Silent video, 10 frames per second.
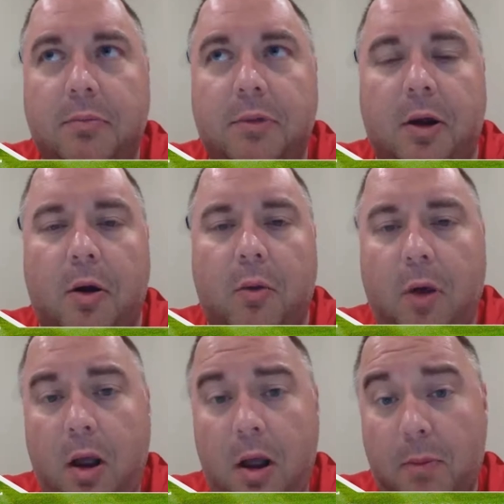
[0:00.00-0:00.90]
So
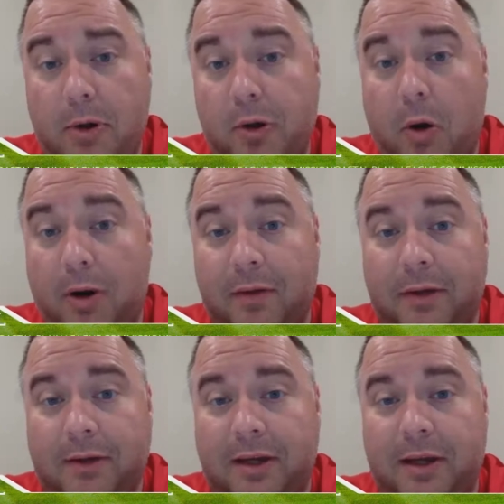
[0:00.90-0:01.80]
majority of the
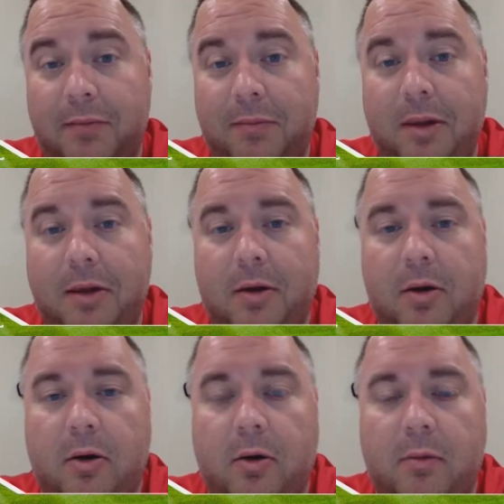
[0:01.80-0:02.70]
teams
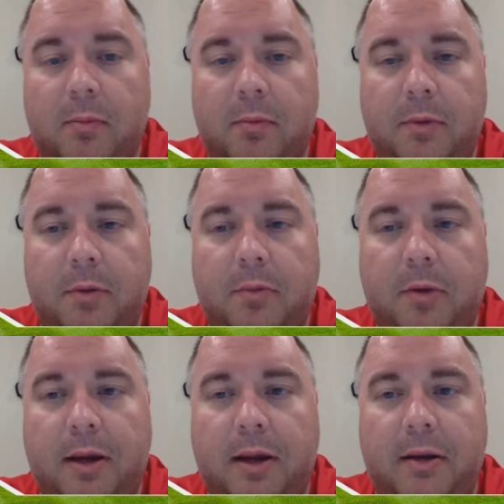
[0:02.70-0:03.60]
are
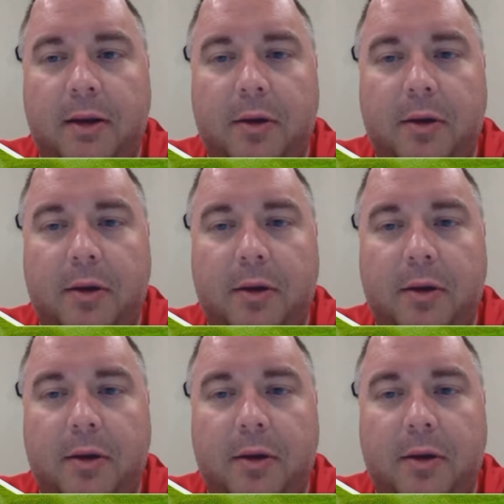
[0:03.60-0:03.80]
playing their